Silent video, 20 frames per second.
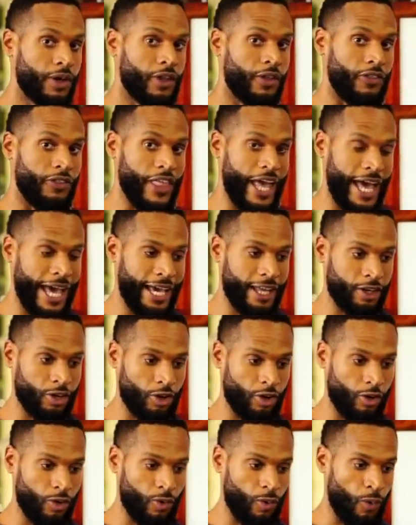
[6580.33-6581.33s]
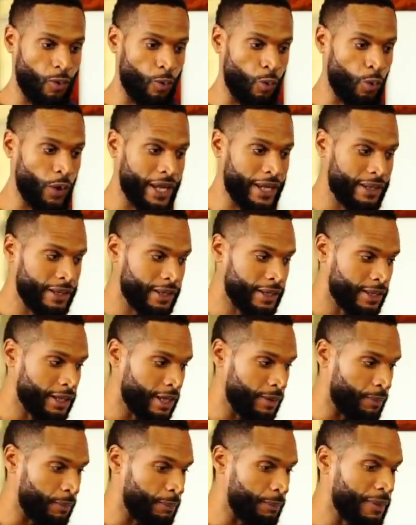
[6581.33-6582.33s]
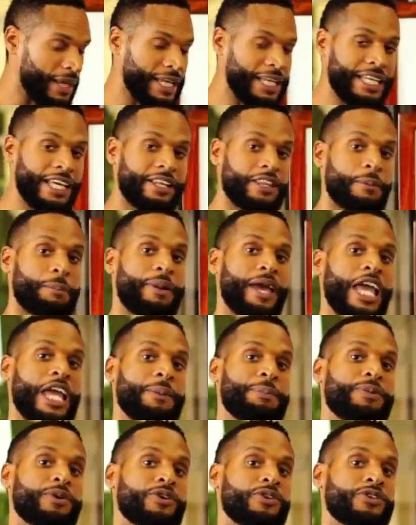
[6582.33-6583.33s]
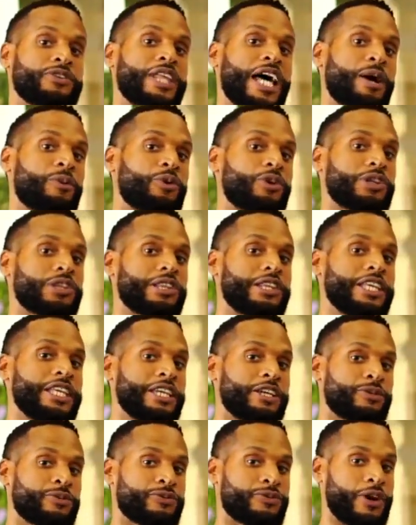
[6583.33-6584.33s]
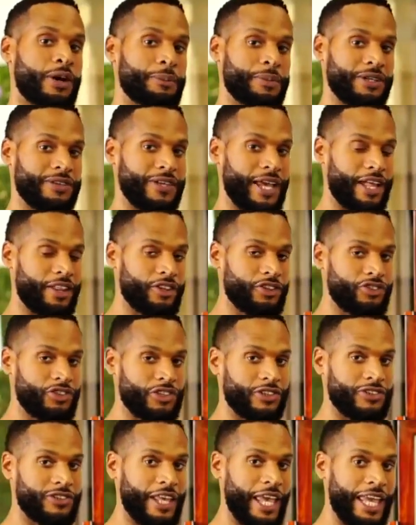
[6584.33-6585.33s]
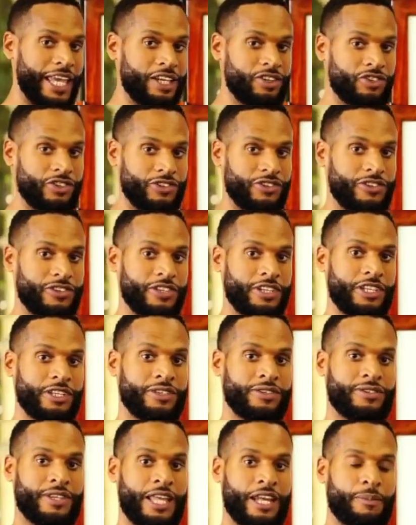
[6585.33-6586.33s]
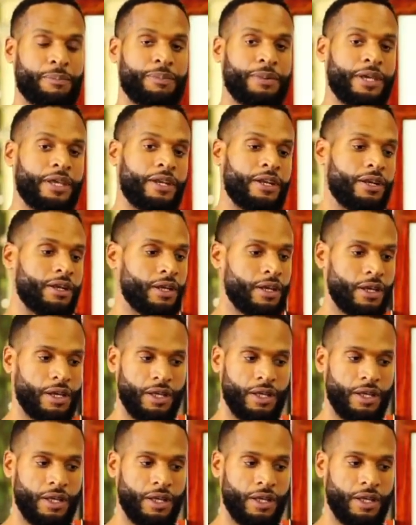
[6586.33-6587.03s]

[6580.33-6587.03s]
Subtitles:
that when many of the papers that were leaked from intelligence agencies that have been